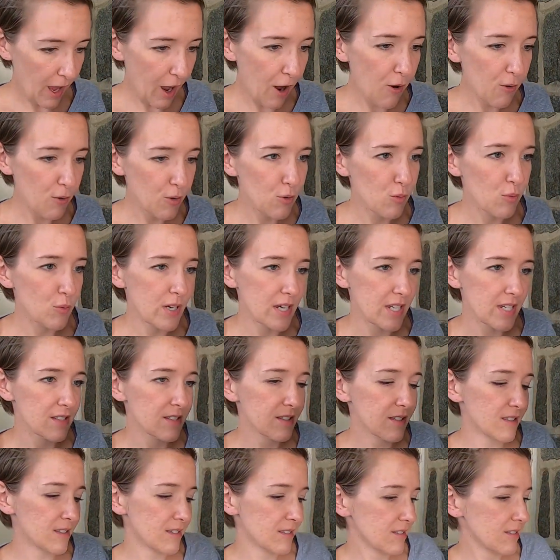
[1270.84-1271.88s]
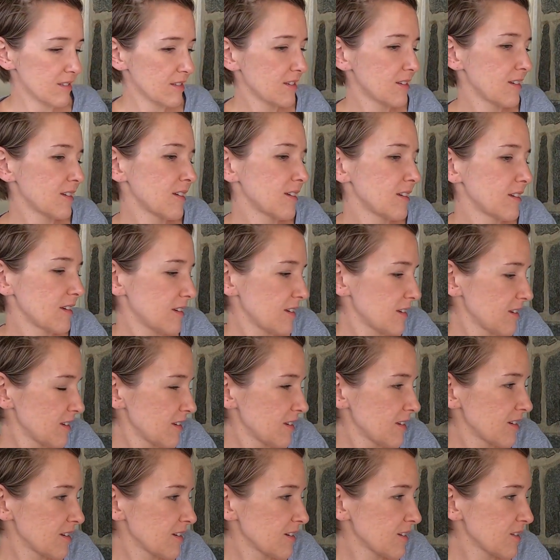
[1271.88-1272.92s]
Oh, Grease.
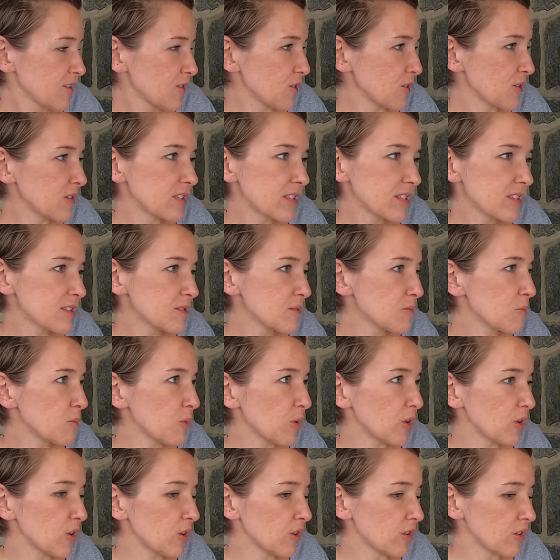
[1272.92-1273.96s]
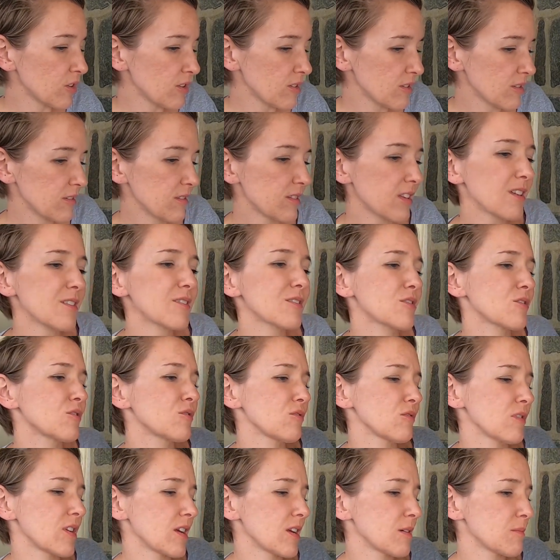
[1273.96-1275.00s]
Grease is the word. That was a
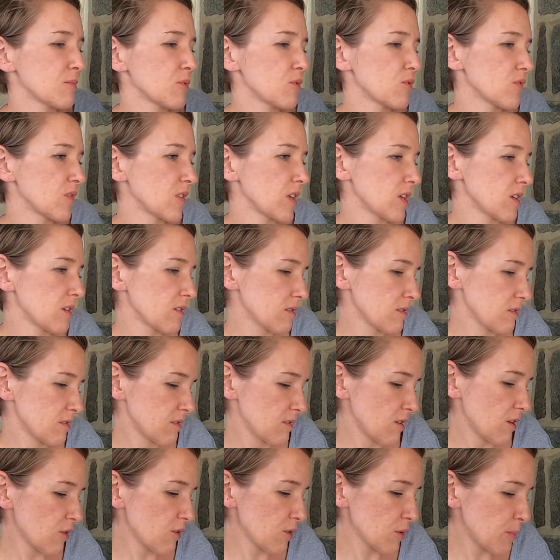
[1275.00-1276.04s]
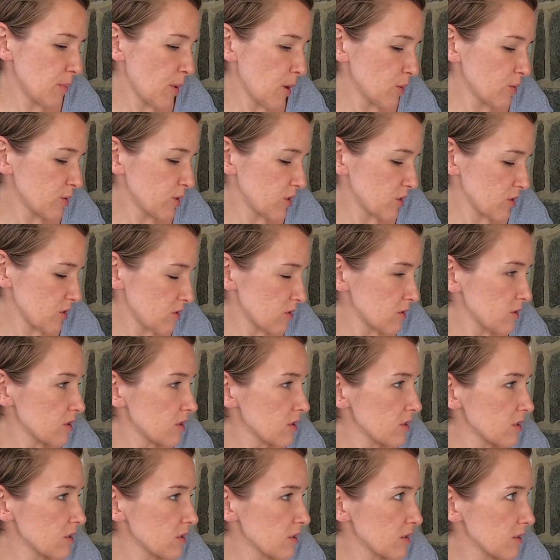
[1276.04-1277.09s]
great movie. And their posters.
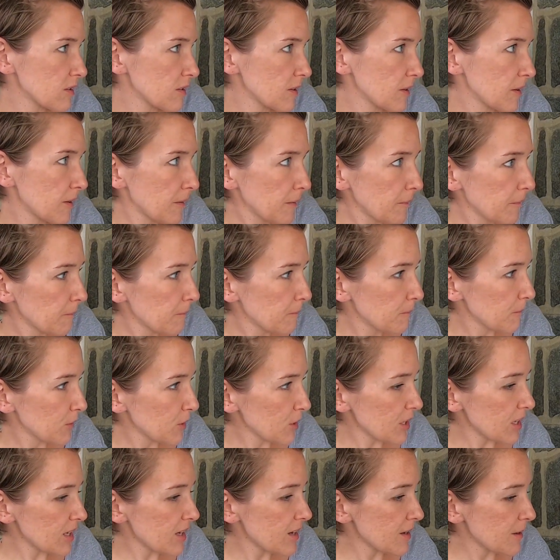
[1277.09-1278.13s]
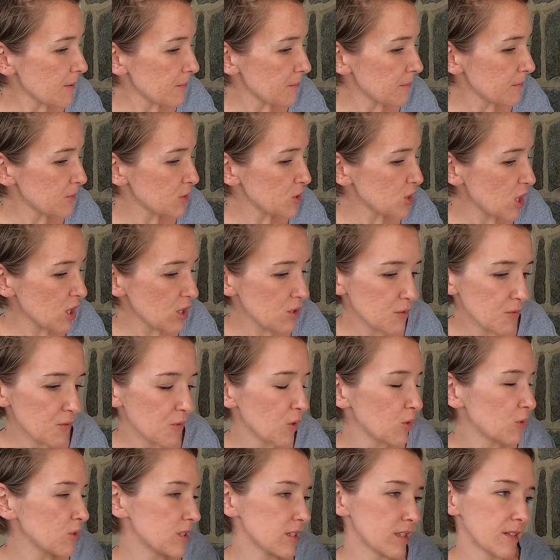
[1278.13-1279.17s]
Look at him, John
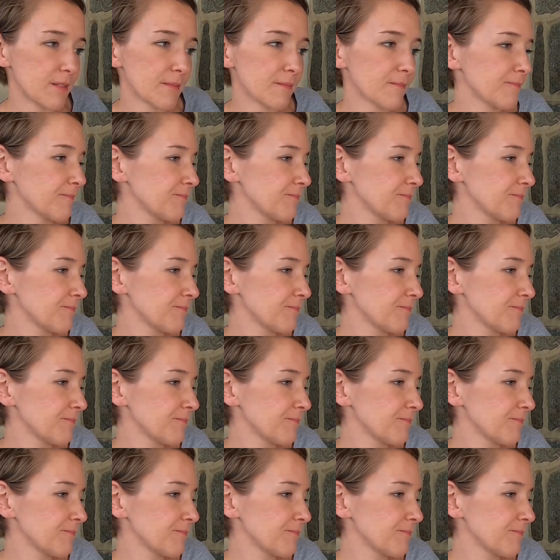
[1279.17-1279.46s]
Travolta.